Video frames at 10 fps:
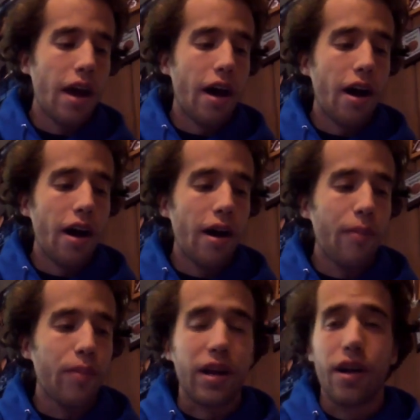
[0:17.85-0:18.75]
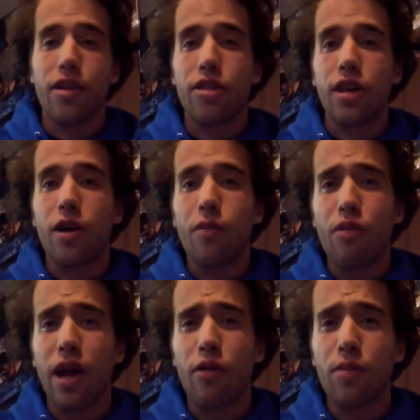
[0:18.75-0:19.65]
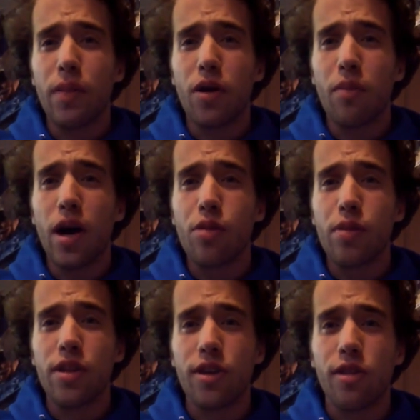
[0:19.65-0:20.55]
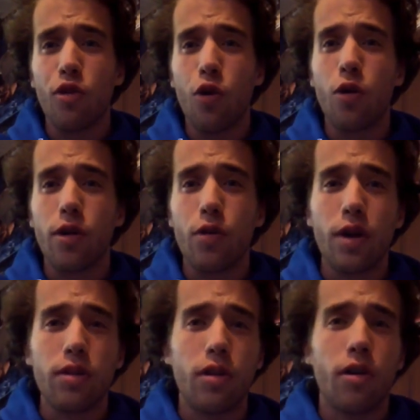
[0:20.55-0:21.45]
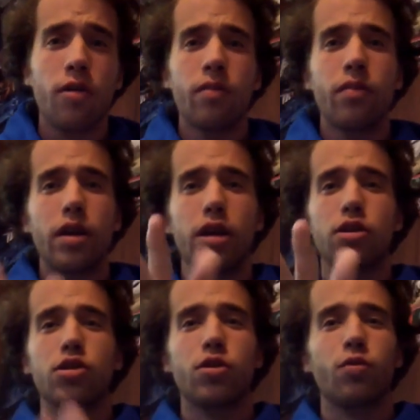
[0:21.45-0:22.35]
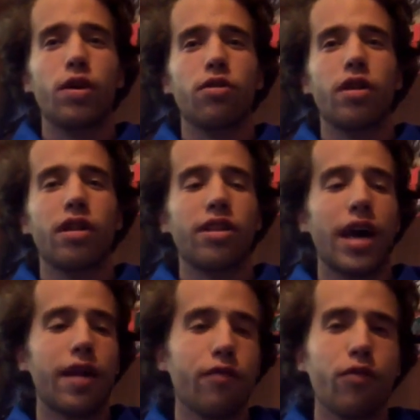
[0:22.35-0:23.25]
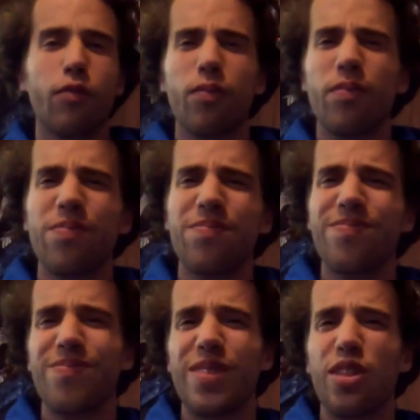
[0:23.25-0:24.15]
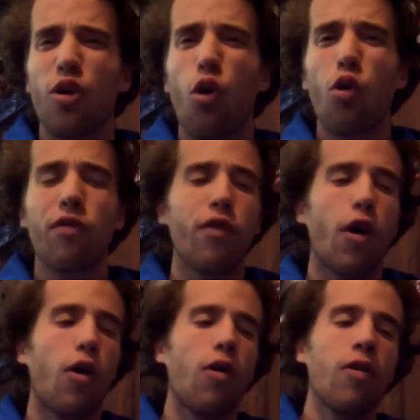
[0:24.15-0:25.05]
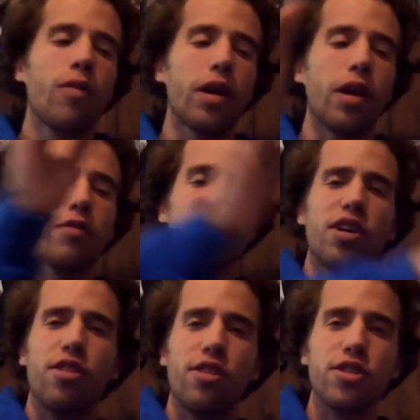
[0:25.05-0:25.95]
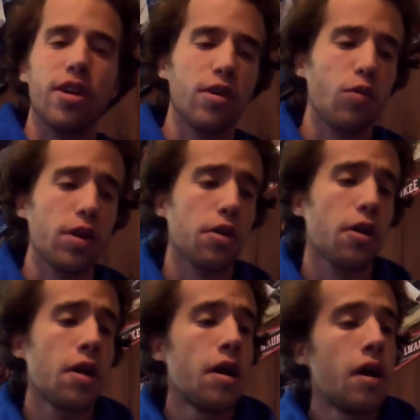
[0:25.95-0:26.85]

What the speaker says: Because you know, playing with a metal mouthpiece gets cold in the winter-ish. Winter, it's cold fall, you know, transitioning to winter.